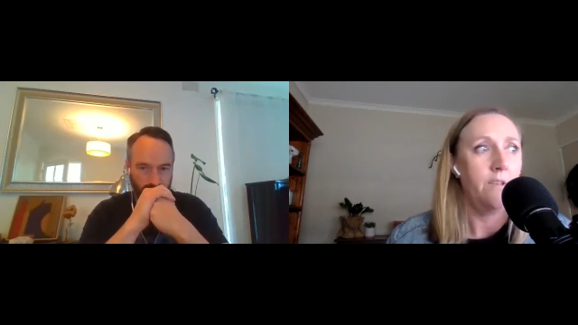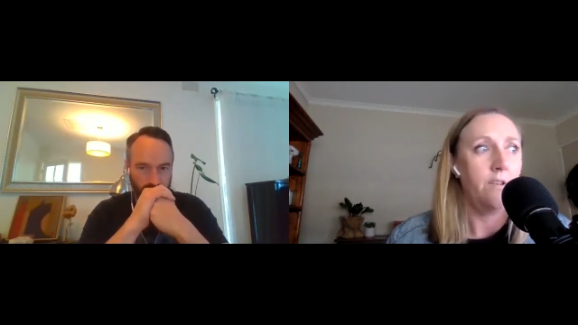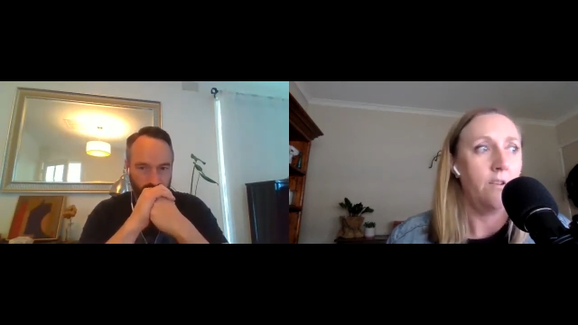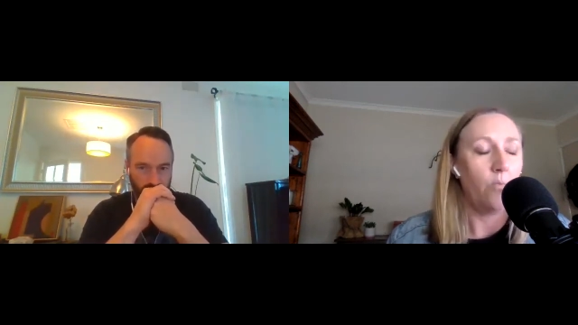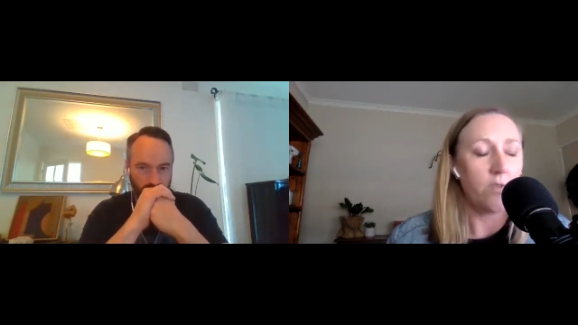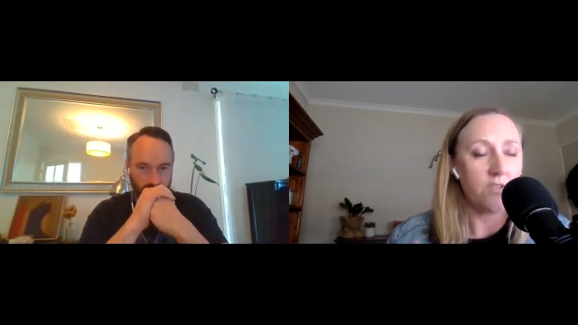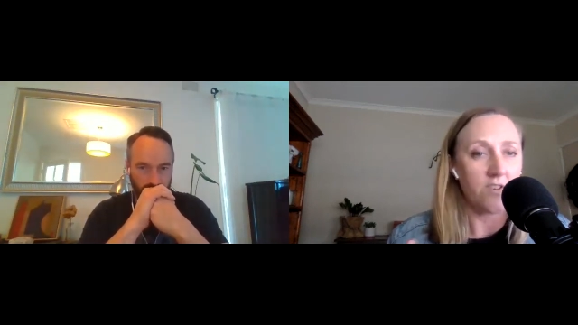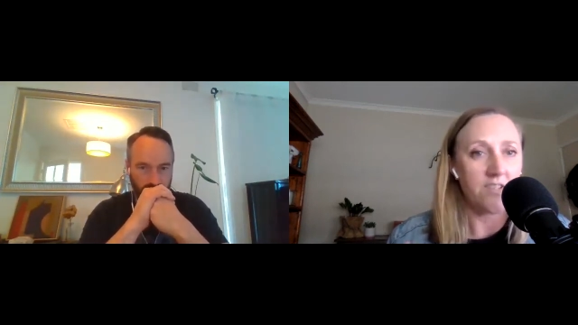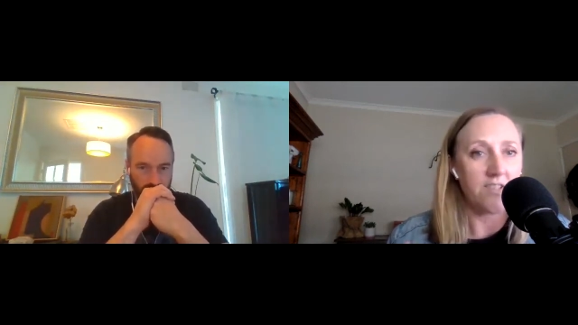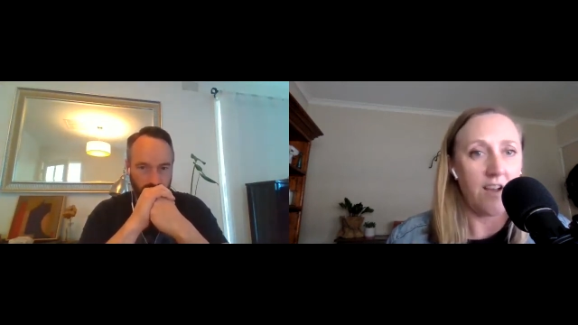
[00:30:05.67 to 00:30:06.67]
Speaker 1: you know, once I
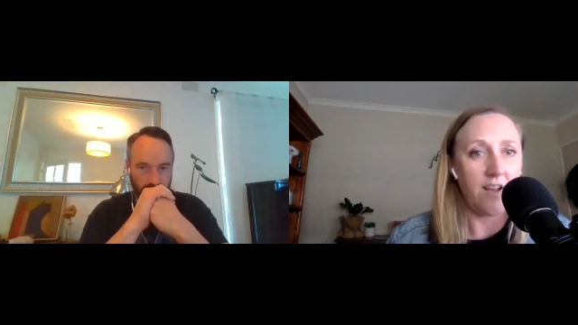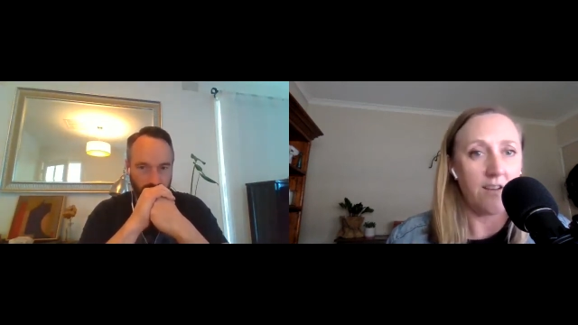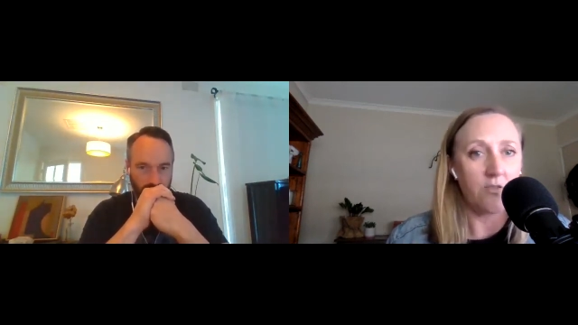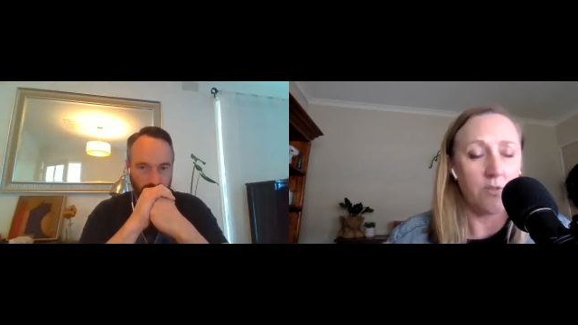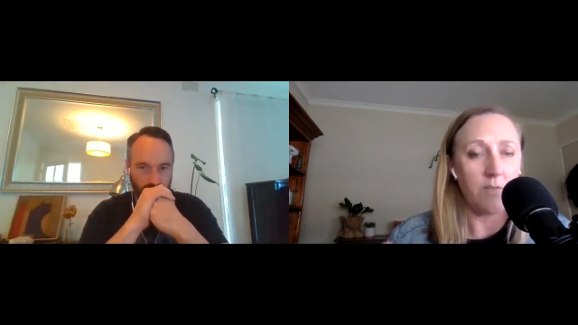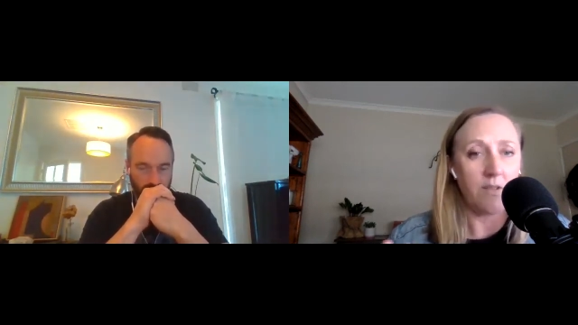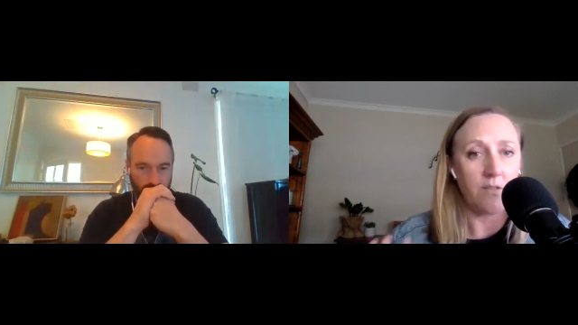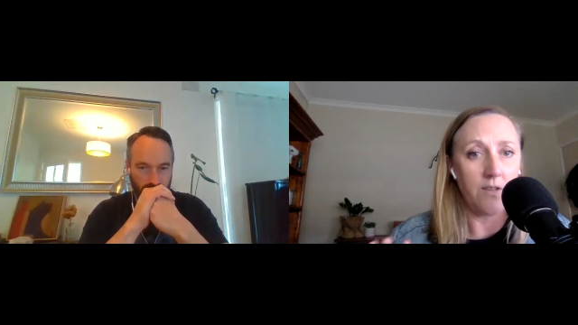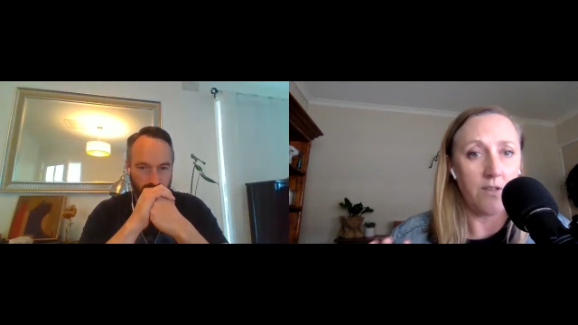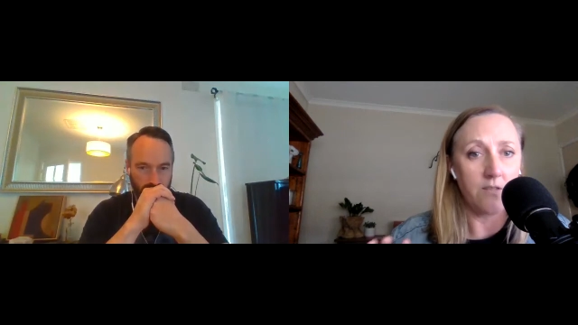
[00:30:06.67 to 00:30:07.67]
start talking about the
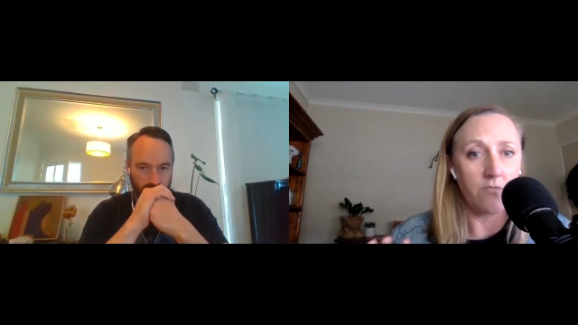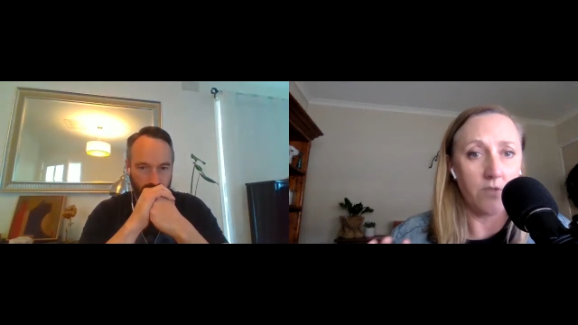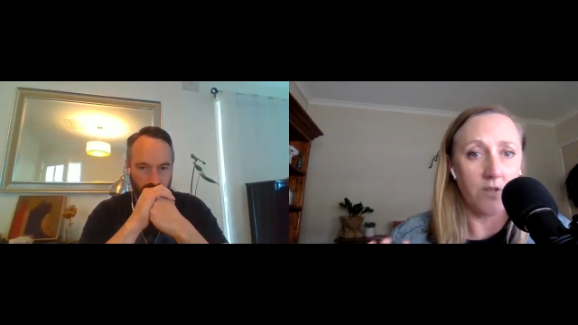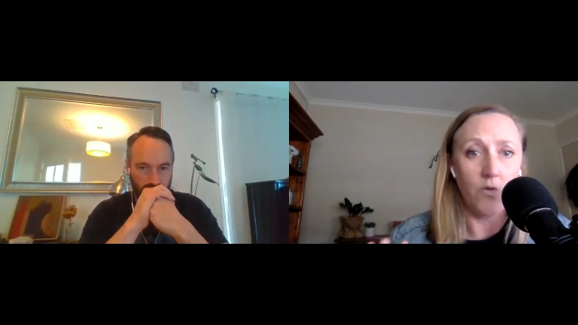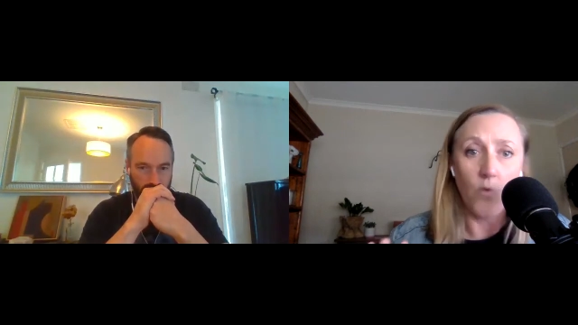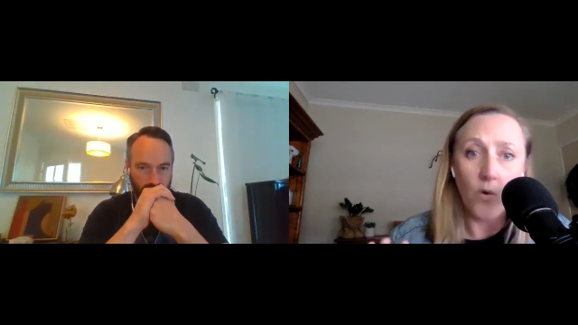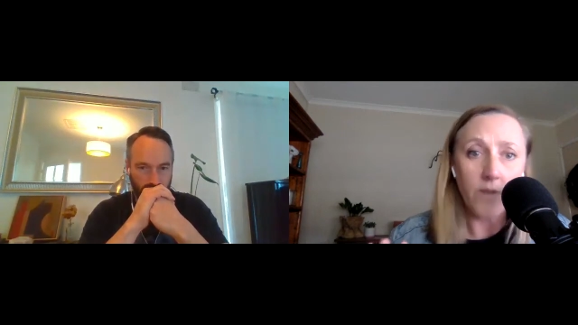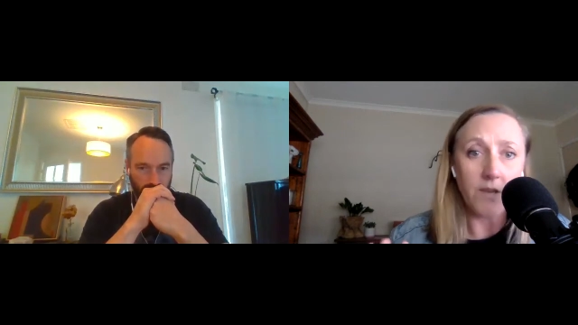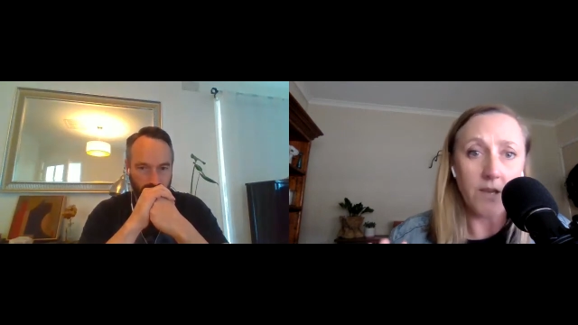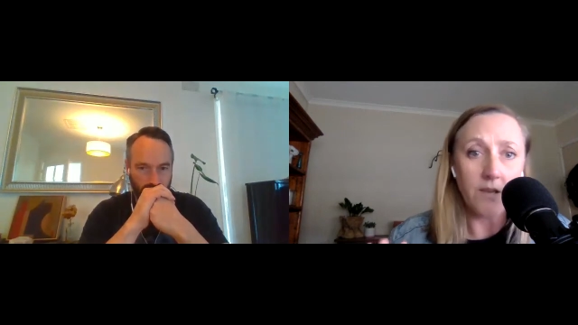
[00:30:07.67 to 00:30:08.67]
things that really annoy
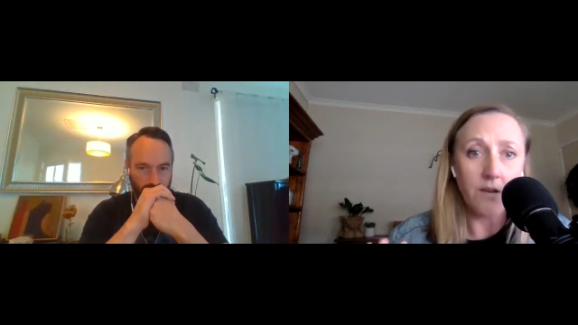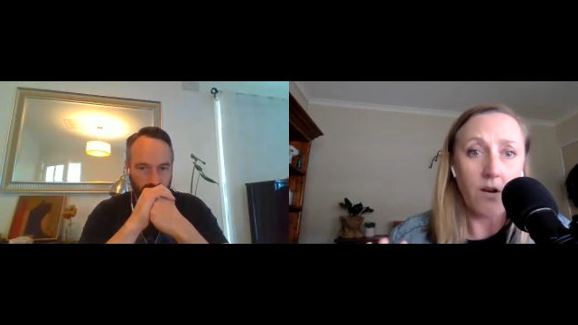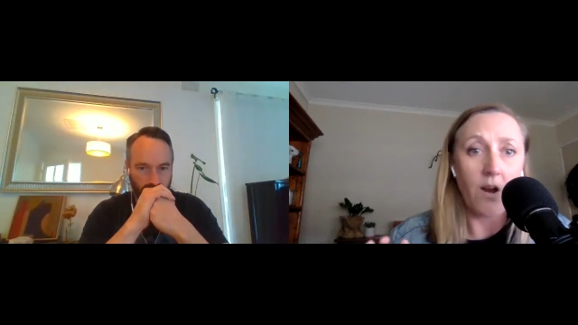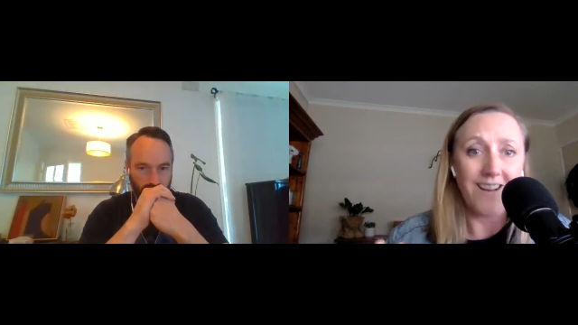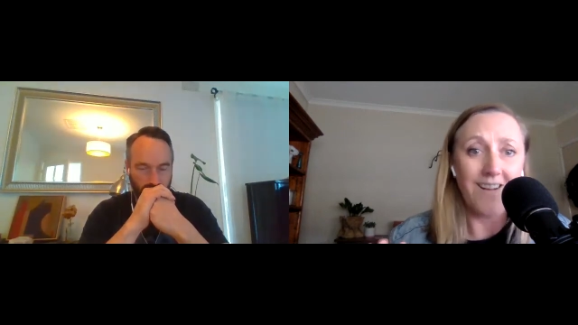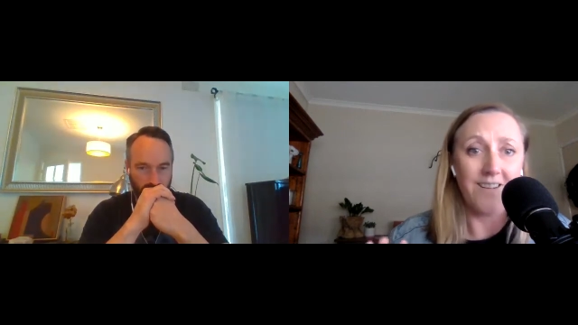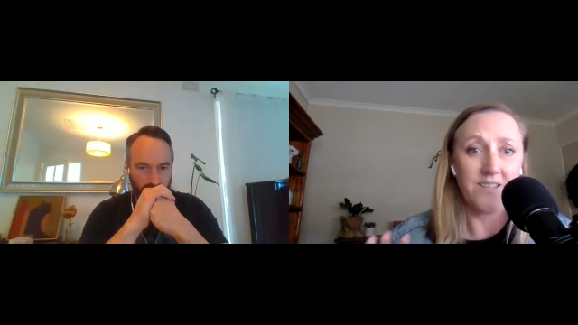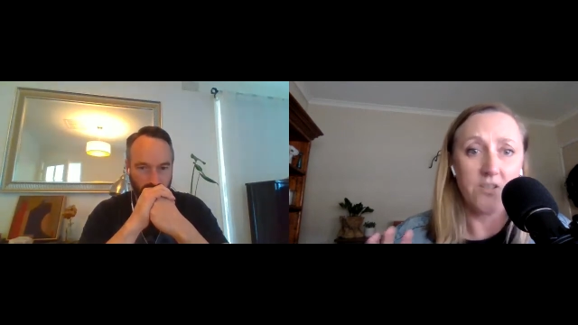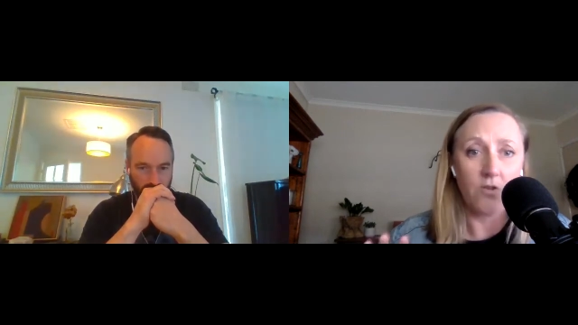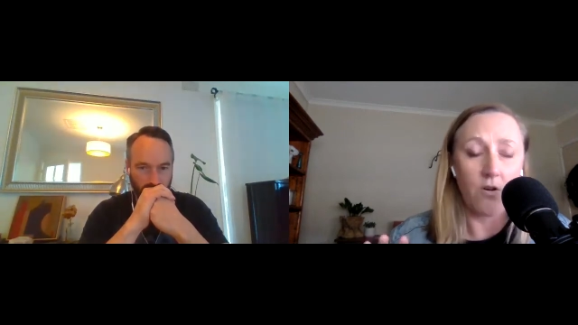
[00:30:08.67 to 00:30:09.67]
me, I can't mm.
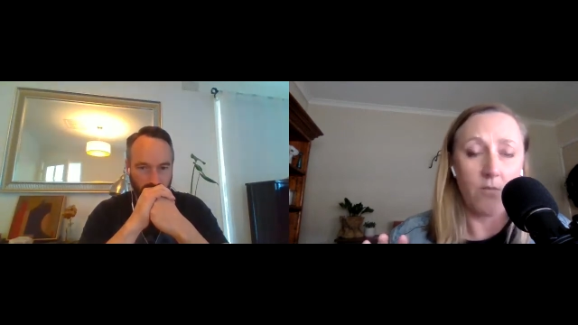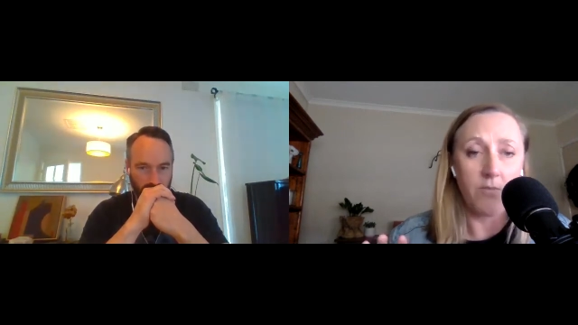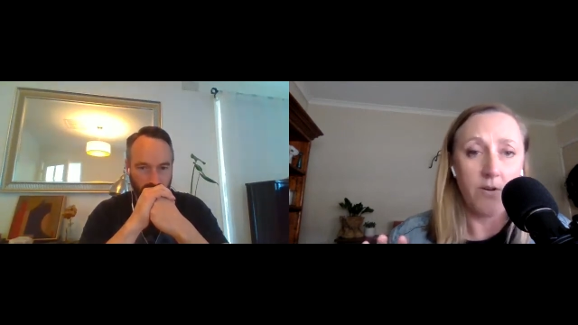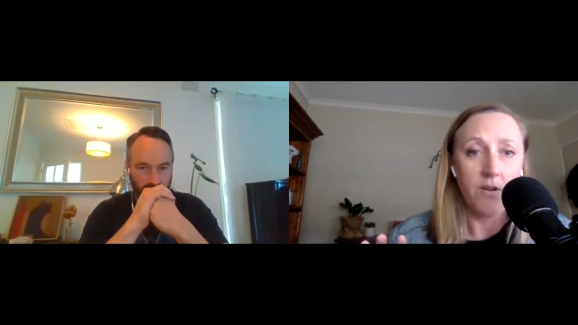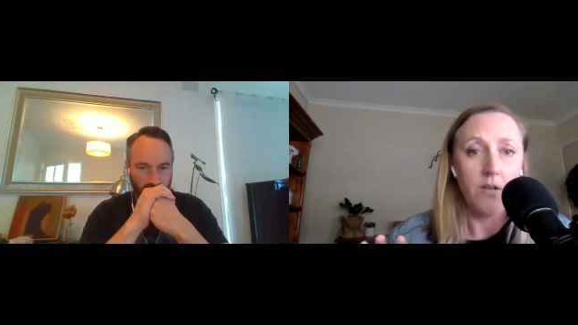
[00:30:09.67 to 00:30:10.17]
stop. Mm.